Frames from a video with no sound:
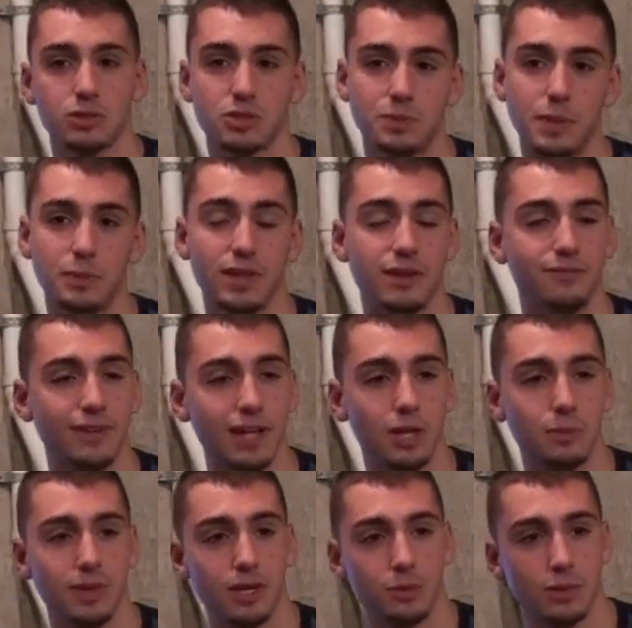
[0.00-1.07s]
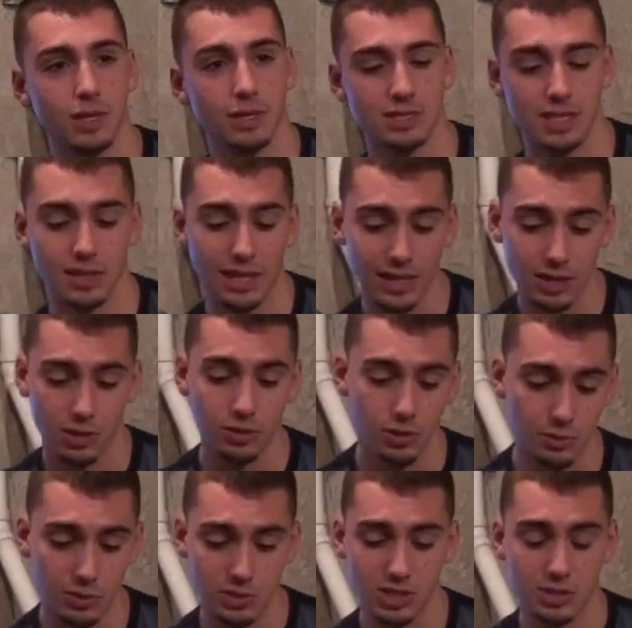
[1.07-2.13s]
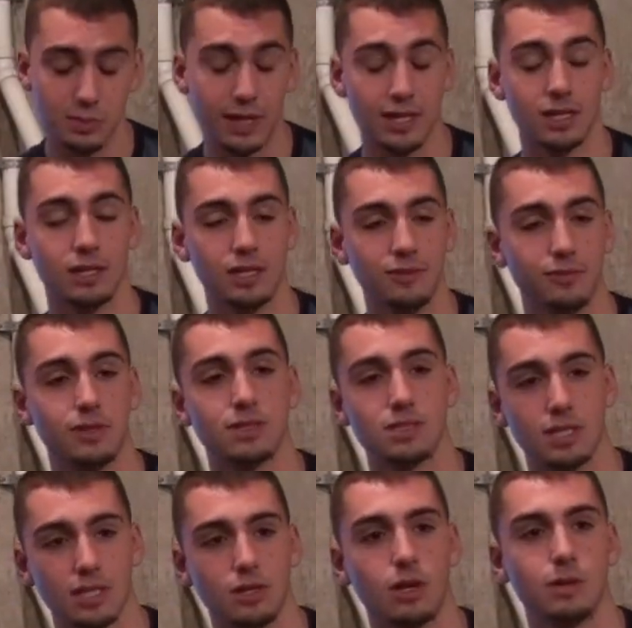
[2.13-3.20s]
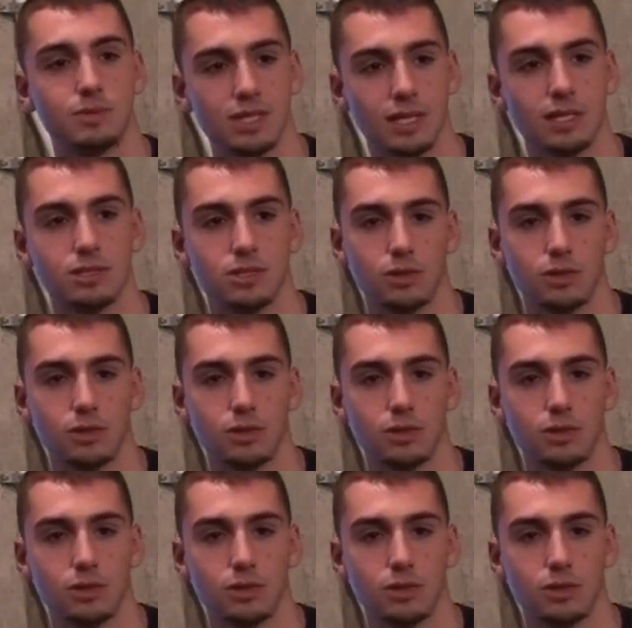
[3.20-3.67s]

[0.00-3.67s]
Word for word: Those people that followed me and really said like, yo, your music's making a difference, like you know what I'm saying.